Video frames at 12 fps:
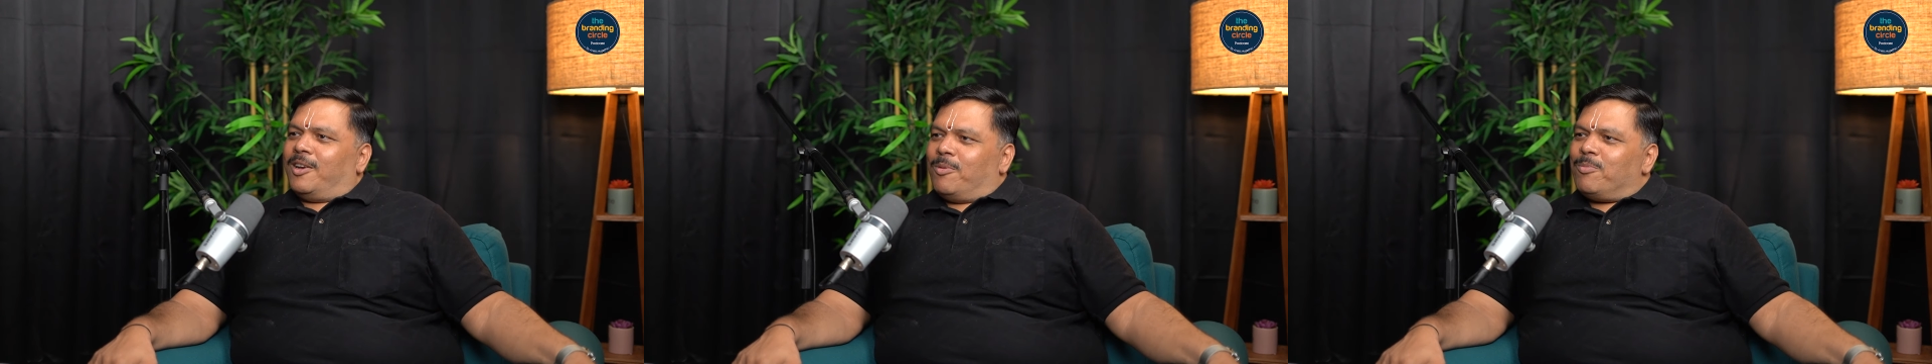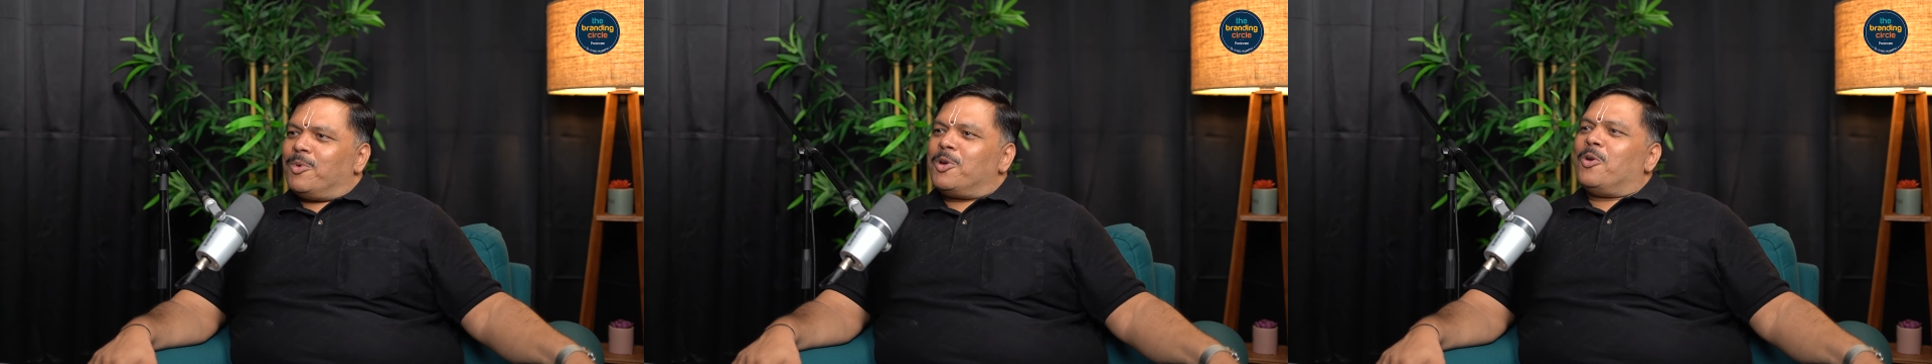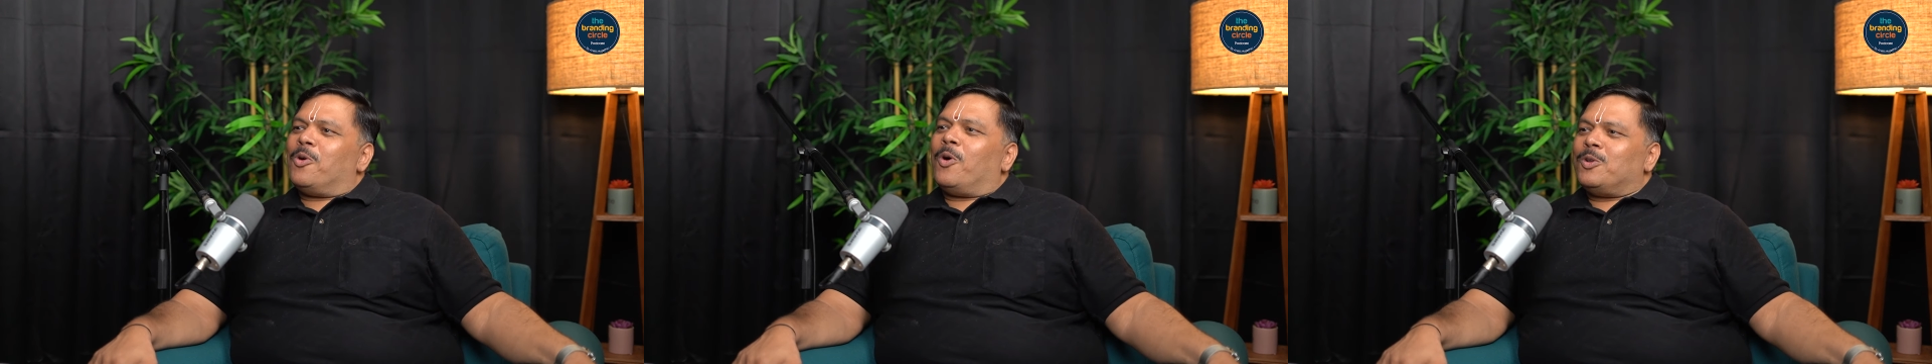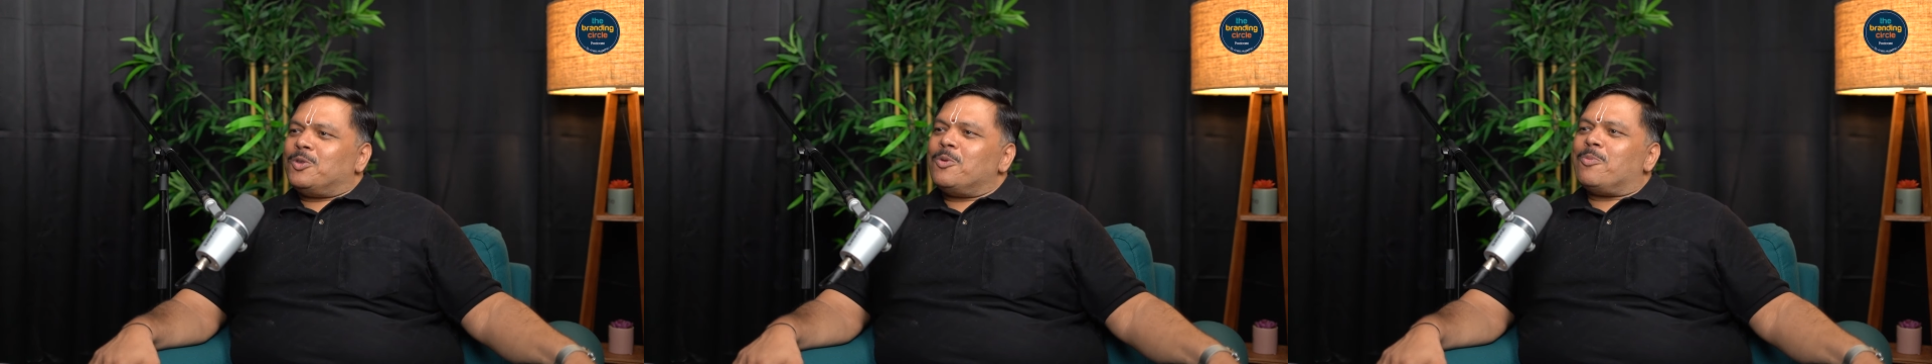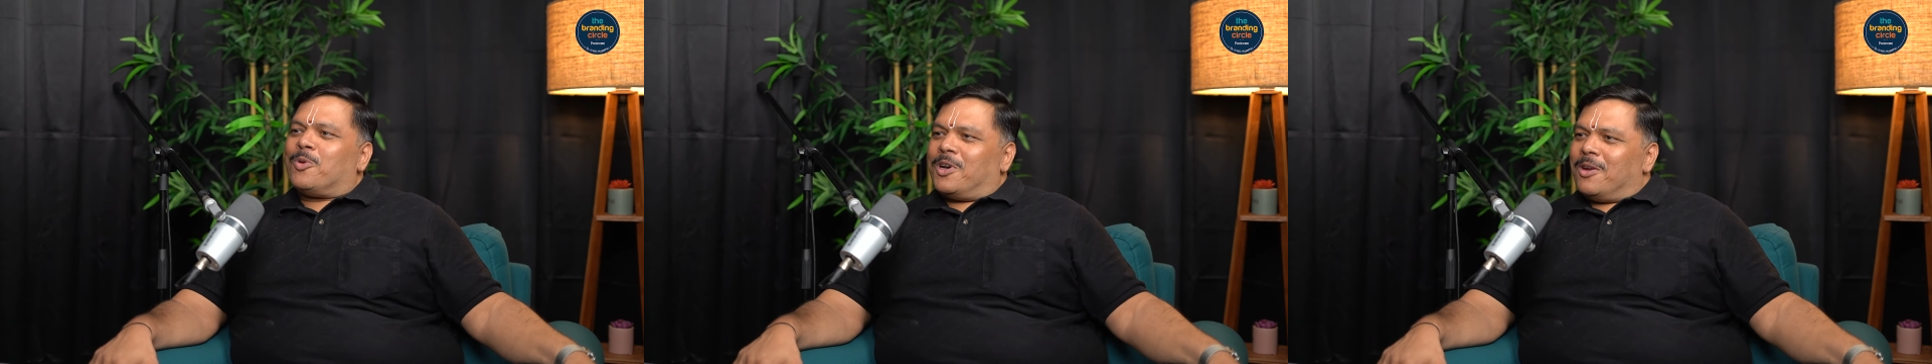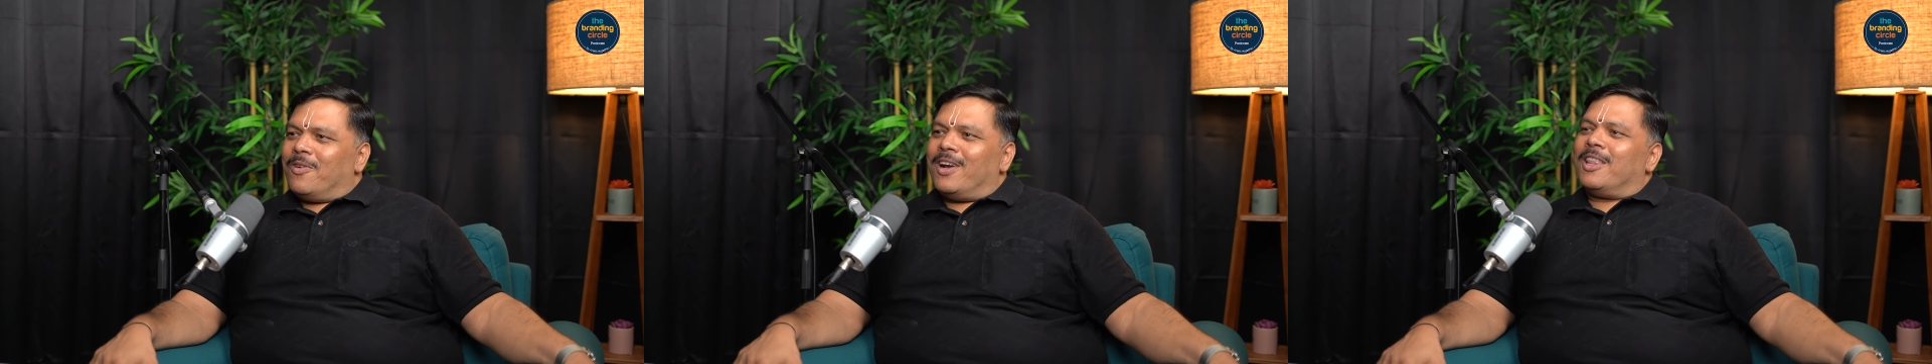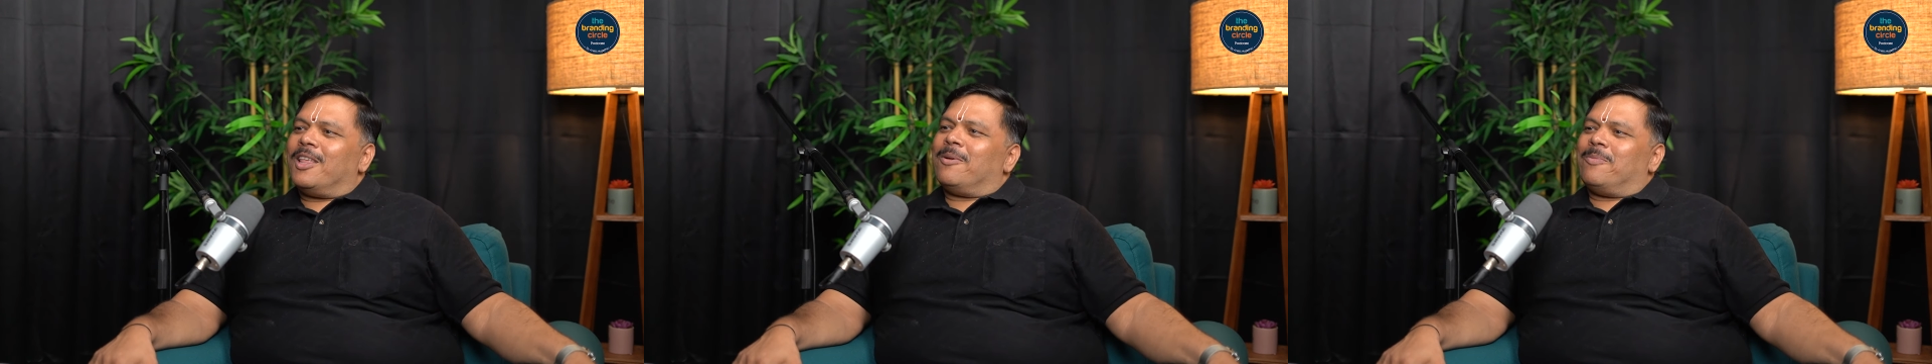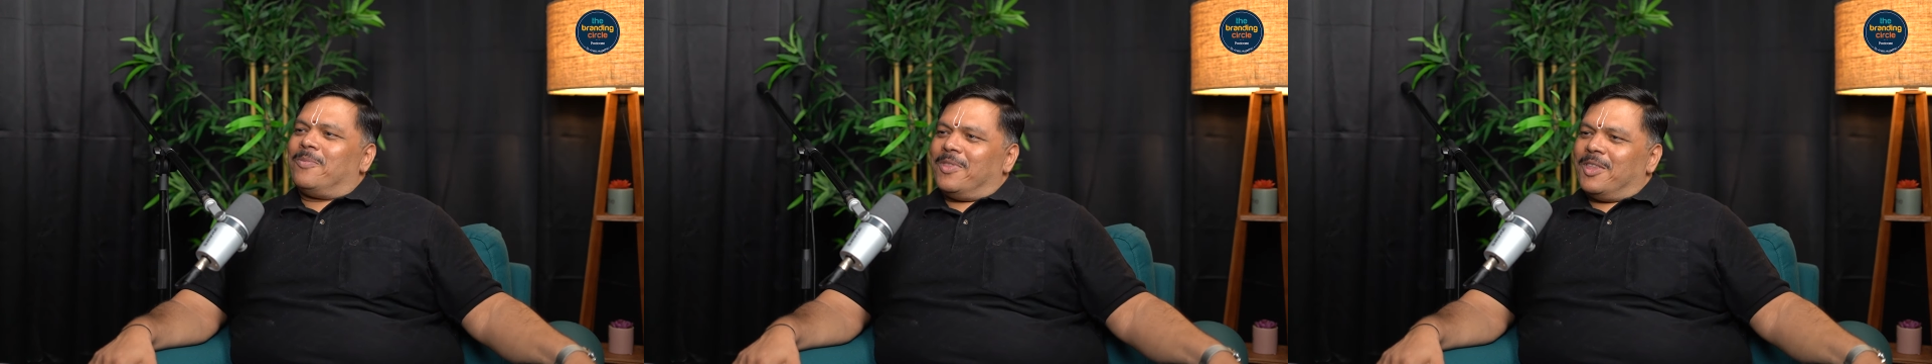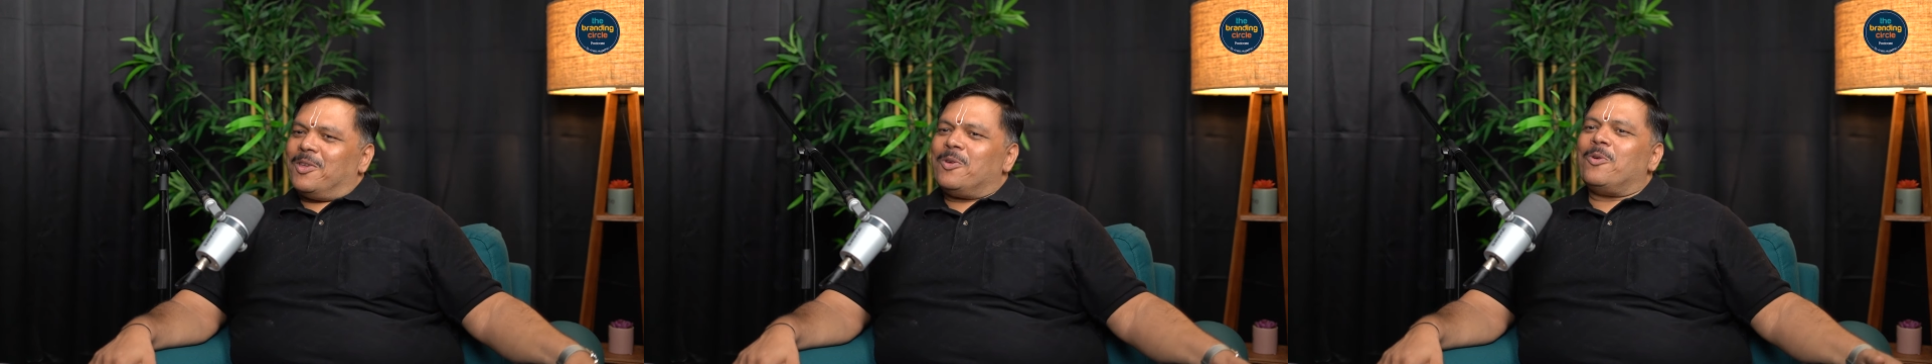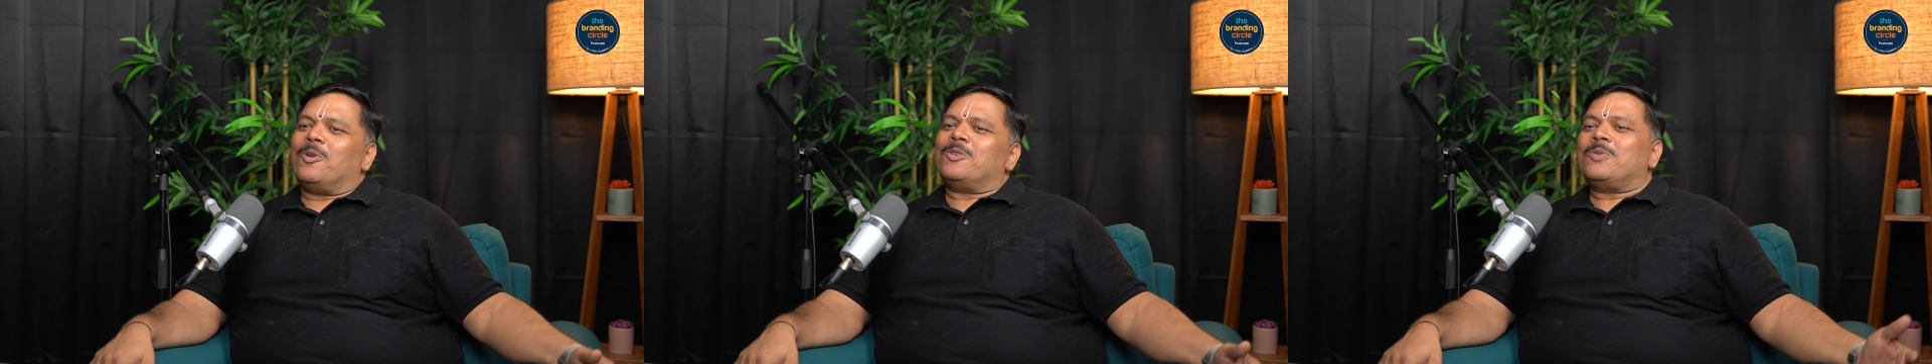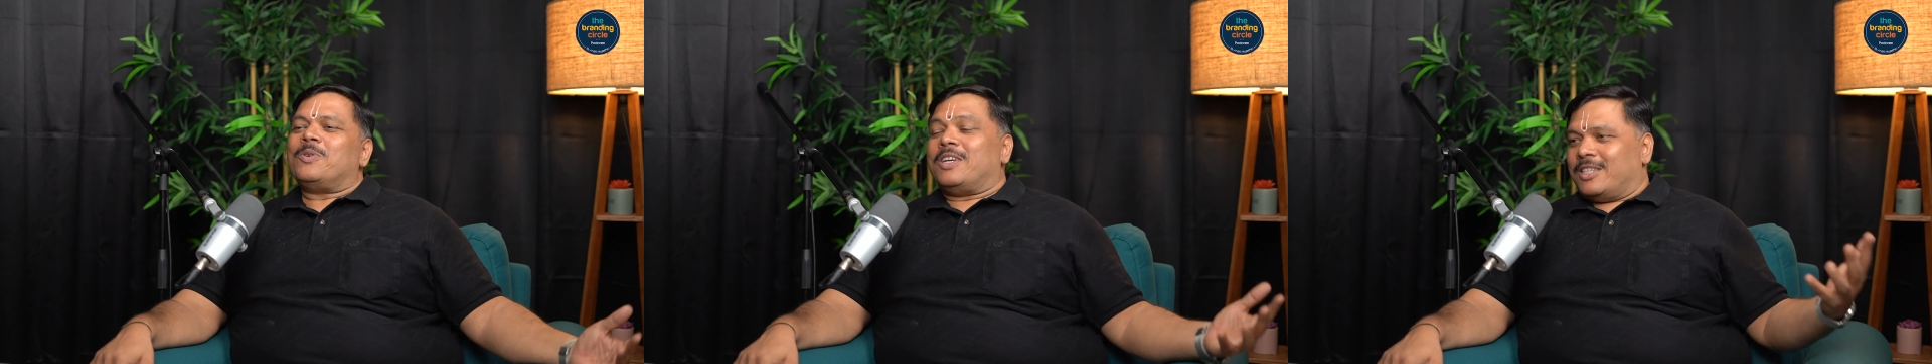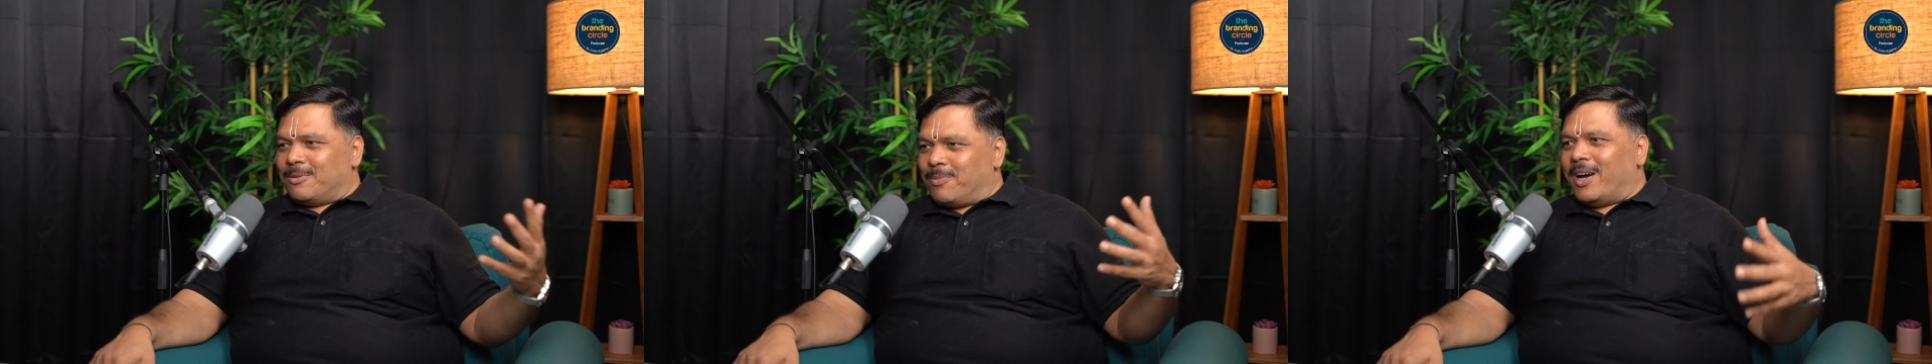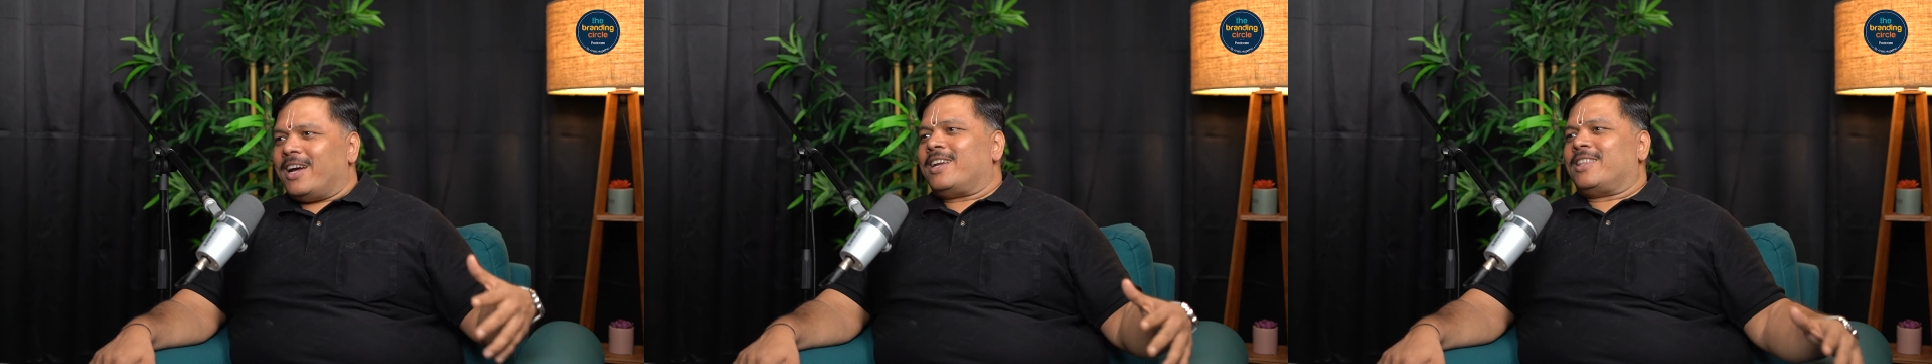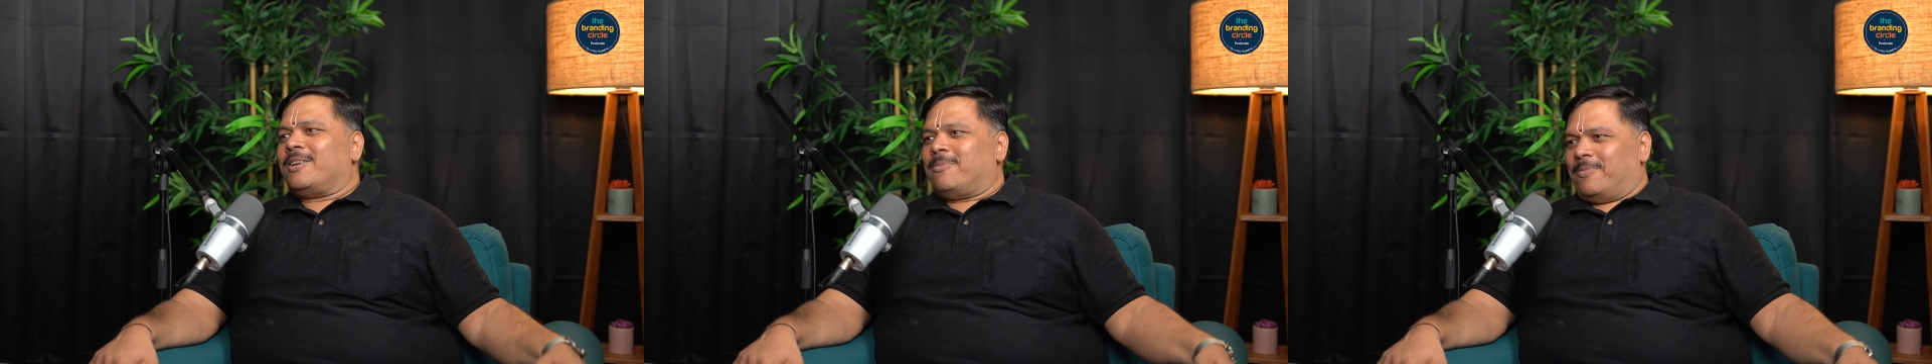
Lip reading: but you also motivate them, you also inspire them.